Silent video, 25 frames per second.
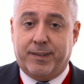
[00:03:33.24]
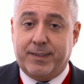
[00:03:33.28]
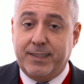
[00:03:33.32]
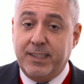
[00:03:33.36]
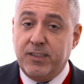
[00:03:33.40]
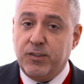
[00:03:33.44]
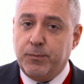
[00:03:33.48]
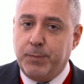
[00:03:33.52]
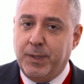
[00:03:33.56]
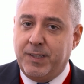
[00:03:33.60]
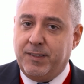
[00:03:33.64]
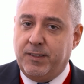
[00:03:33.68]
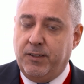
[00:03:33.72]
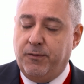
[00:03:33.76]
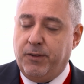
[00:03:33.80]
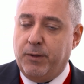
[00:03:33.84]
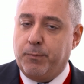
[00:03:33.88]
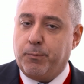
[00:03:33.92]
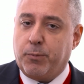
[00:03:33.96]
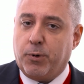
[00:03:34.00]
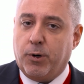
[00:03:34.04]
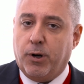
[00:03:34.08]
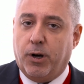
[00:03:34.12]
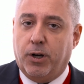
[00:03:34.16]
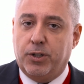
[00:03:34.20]
this specific
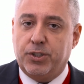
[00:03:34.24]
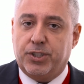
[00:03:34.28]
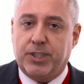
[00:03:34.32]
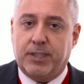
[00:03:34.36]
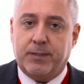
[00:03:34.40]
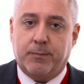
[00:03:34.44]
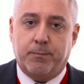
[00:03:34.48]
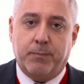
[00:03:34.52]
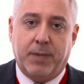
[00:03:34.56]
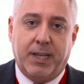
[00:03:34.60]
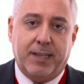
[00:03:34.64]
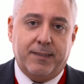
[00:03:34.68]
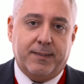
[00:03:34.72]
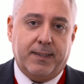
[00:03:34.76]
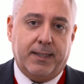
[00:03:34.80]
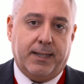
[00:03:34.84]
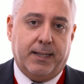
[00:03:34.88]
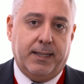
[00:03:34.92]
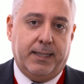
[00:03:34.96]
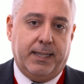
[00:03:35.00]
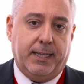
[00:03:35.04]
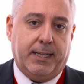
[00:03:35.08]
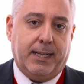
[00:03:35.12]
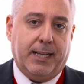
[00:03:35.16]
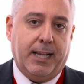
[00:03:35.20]
project,
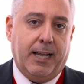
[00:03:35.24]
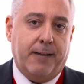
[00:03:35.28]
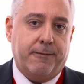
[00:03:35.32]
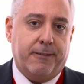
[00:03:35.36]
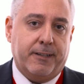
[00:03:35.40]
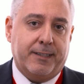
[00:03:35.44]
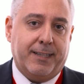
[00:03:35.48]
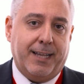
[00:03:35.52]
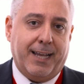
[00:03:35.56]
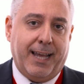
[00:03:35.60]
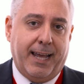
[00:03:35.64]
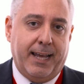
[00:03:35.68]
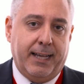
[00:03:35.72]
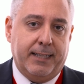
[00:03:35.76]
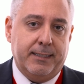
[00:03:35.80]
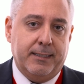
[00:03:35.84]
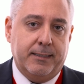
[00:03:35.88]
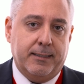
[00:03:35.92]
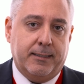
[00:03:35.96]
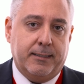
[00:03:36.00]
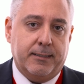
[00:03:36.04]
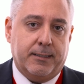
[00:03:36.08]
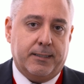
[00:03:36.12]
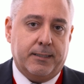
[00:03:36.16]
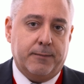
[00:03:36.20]
basically Clevertech
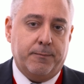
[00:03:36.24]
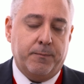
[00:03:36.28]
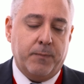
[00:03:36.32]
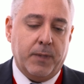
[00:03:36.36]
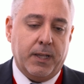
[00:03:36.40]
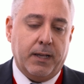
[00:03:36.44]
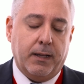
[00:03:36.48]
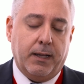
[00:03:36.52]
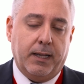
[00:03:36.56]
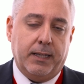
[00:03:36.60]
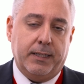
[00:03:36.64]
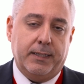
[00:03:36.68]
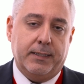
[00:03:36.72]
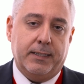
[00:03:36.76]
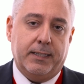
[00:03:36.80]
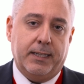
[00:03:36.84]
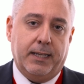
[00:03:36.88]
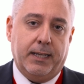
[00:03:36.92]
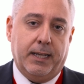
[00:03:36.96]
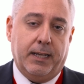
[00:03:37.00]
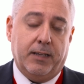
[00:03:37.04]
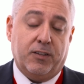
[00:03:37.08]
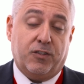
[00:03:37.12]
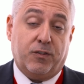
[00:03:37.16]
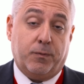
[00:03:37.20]
entered in
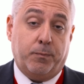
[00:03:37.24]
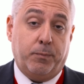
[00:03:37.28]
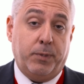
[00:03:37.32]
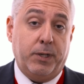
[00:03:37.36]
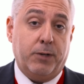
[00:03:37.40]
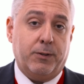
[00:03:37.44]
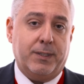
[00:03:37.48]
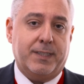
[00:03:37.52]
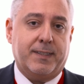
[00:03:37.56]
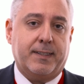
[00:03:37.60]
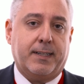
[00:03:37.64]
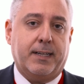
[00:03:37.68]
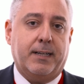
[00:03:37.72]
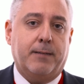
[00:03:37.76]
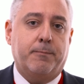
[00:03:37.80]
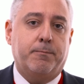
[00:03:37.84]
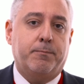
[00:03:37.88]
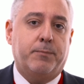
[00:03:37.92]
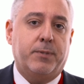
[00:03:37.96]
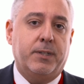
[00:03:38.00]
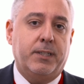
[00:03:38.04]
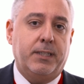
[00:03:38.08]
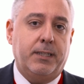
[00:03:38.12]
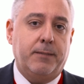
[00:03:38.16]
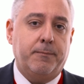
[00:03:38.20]
the spirits
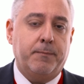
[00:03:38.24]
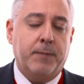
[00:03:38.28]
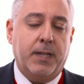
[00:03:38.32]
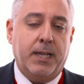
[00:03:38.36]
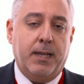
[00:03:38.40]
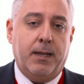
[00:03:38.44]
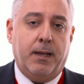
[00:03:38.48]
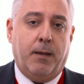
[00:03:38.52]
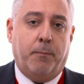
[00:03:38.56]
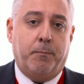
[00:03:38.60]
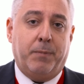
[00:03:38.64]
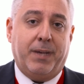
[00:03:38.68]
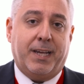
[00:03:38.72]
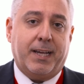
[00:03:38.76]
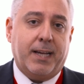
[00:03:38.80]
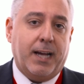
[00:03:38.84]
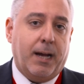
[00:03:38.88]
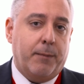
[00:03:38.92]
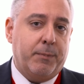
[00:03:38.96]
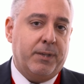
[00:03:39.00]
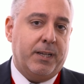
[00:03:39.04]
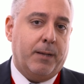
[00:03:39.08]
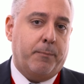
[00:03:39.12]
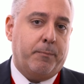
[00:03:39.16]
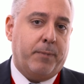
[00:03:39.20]
company,
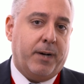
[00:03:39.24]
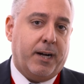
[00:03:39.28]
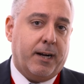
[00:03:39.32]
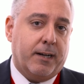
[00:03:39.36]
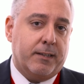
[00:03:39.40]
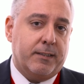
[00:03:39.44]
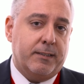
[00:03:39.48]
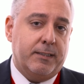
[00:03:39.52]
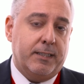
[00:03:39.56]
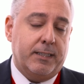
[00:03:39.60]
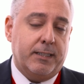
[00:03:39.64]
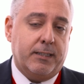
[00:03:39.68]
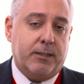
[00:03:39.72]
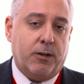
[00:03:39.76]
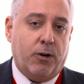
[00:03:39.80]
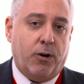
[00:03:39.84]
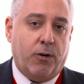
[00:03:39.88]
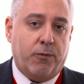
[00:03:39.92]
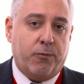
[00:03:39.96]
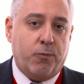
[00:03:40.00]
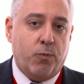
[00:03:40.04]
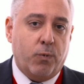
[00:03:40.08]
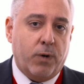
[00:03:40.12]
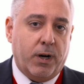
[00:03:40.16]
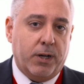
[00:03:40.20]
becoming a partner
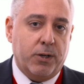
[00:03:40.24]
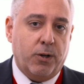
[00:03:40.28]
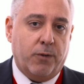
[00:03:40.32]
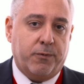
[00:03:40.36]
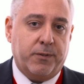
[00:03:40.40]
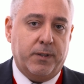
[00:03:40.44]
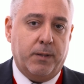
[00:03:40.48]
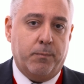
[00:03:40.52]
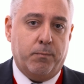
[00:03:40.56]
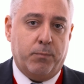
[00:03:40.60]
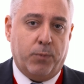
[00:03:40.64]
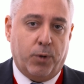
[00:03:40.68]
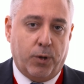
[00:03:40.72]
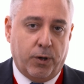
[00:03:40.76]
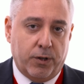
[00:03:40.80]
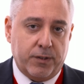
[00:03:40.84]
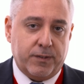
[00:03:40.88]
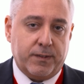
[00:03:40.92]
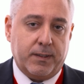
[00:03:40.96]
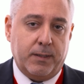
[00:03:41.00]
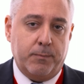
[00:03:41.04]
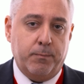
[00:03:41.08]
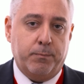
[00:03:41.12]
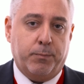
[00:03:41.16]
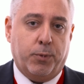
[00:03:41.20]
of one of the most
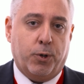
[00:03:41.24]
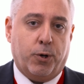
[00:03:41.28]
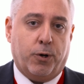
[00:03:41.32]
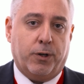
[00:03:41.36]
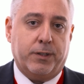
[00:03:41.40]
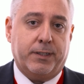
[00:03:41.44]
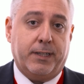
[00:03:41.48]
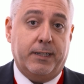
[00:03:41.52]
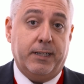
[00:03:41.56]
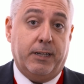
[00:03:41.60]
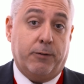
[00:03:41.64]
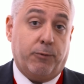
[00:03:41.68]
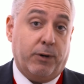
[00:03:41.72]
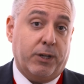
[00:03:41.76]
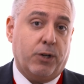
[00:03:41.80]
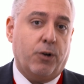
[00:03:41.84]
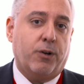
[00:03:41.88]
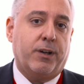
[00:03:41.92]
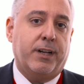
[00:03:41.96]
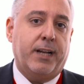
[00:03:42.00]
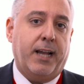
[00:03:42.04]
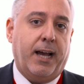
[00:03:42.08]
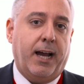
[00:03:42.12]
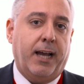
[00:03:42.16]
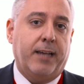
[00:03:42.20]
important and
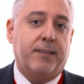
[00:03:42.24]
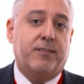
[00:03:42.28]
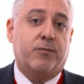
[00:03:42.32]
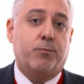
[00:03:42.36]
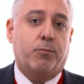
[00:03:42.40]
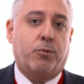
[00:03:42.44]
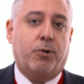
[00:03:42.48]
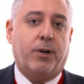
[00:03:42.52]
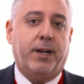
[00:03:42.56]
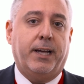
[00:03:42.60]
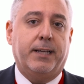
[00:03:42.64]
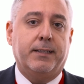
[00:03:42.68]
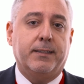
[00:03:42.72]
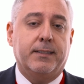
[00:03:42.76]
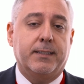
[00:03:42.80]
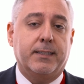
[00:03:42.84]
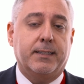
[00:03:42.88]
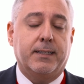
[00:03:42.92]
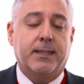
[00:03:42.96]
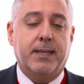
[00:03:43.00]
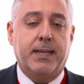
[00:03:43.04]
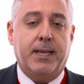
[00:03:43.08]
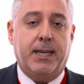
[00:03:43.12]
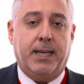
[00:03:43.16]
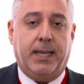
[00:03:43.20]
recognized brands
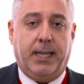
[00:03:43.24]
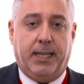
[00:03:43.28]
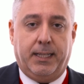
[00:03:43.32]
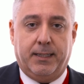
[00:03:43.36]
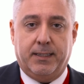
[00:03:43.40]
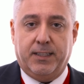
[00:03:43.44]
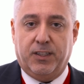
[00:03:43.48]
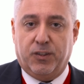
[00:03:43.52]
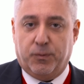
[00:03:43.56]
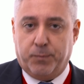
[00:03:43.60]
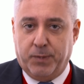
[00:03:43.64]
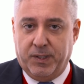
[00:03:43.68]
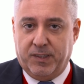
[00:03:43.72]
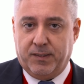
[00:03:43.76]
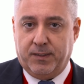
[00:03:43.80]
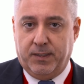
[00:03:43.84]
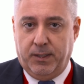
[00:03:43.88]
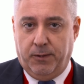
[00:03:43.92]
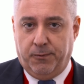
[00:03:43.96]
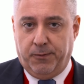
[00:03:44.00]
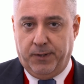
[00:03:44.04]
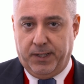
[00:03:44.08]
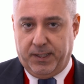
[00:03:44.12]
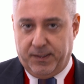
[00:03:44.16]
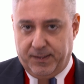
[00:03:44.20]
in this
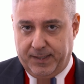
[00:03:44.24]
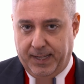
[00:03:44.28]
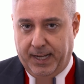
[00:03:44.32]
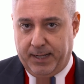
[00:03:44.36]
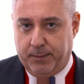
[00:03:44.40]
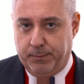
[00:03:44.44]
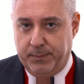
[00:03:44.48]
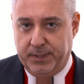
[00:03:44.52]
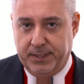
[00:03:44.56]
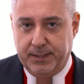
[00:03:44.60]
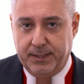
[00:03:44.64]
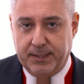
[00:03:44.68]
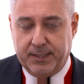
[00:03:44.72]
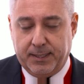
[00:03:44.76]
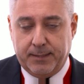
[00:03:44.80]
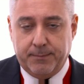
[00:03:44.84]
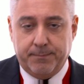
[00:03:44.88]
specific segment.